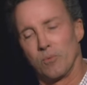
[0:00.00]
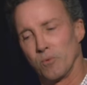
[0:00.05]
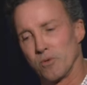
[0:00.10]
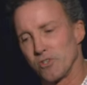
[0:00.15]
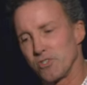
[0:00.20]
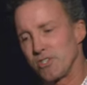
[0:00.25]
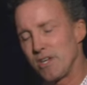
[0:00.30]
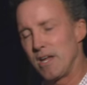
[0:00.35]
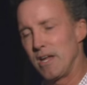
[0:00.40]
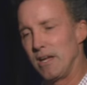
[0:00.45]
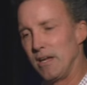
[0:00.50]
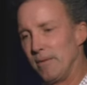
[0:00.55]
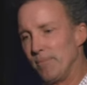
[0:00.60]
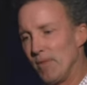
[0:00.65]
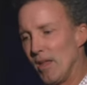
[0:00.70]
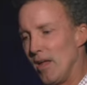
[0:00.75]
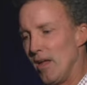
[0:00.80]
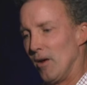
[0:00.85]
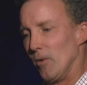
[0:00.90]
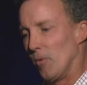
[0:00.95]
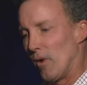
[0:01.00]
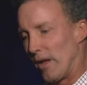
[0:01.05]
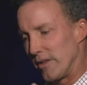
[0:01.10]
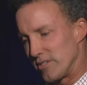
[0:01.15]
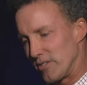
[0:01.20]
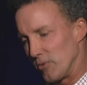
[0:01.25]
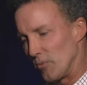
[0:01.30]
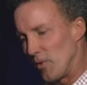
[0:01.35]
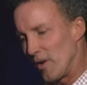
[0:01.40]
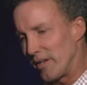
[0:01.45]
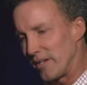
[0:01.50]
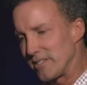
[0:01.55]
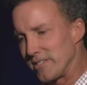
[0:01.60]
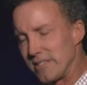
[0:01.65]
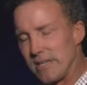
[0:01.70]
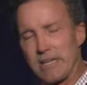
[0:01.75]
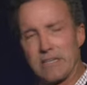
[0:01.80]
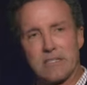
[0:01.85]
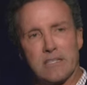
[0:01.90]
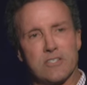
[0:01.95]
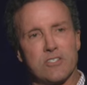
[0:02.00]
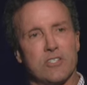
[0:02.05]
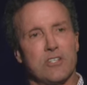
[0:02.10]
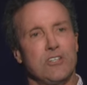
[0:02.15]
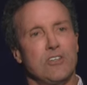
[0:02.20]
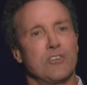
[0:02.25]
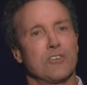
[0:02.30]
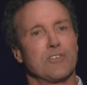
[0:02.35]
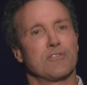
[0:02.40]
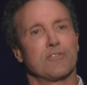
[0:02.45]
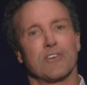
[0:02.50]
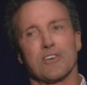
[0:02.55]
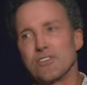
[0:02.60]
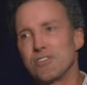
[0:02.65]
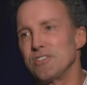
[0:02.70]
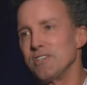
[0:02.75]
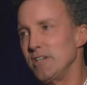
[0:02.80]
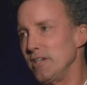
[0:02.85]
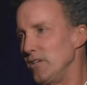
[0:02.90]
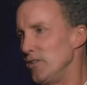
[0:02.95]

We're saying, to what extent does the university,